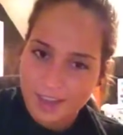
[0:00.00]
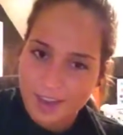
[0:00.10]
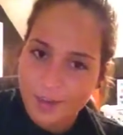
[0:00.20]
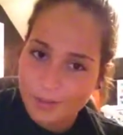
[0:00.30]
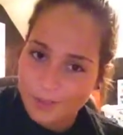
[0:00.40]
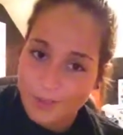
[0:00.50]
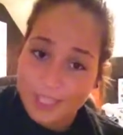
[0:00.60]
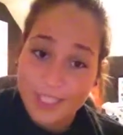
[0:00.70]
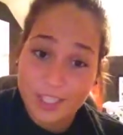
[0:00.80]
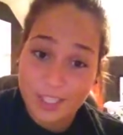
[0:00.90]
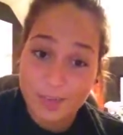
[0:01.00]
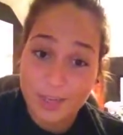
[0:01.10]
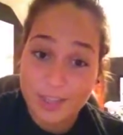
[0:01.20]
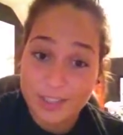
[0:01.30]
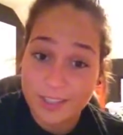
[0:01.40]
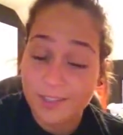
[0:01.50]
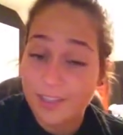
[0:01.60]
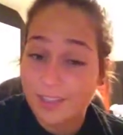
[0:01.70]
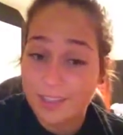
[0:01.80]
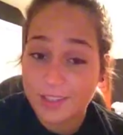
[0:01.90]
not only my teaching but also
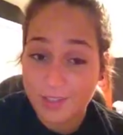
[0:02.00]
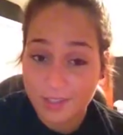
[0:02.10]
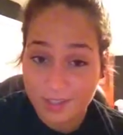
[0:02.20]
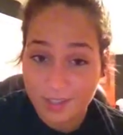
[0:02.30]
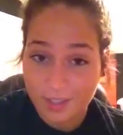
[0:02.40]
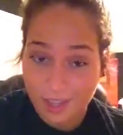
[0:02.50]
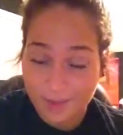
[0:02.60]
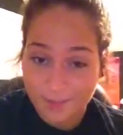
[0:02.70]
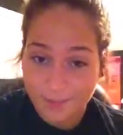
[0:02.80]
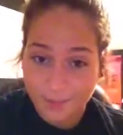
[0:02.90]
in the students' learning.